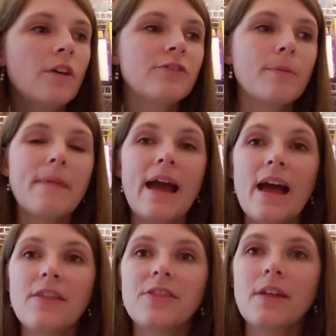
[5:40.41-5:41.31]
For
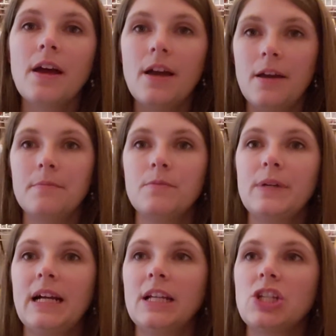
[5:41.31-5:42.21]
math,
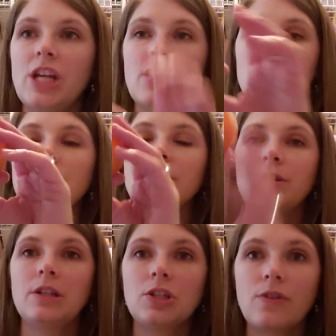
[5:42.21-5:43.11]
we got shakers.
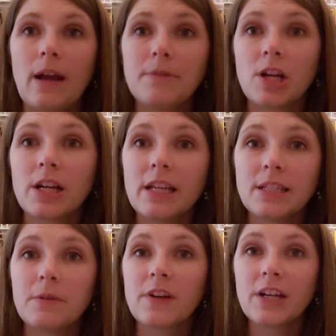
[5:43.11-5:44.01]
So I just grabbed
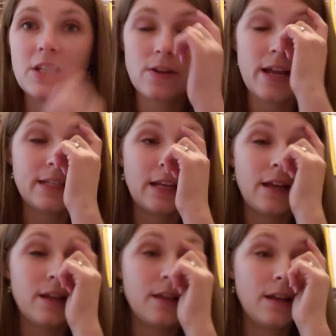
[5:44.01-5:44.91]
some of our Easter eggs.
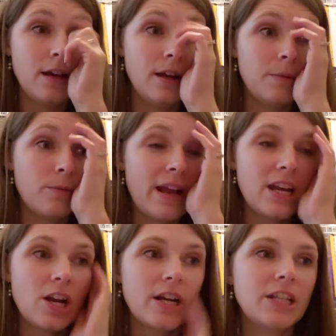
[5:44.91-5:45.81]
I
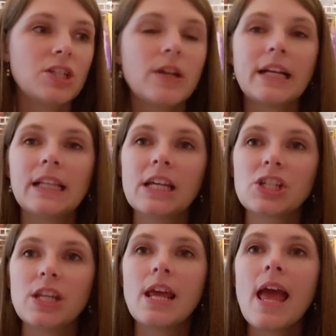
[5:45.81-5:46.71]
rated our Easter egg
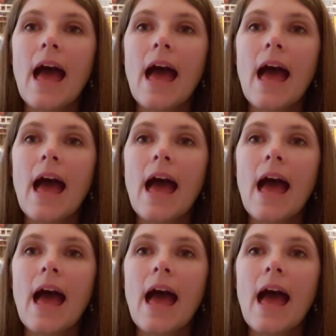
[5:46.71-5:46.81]
collection.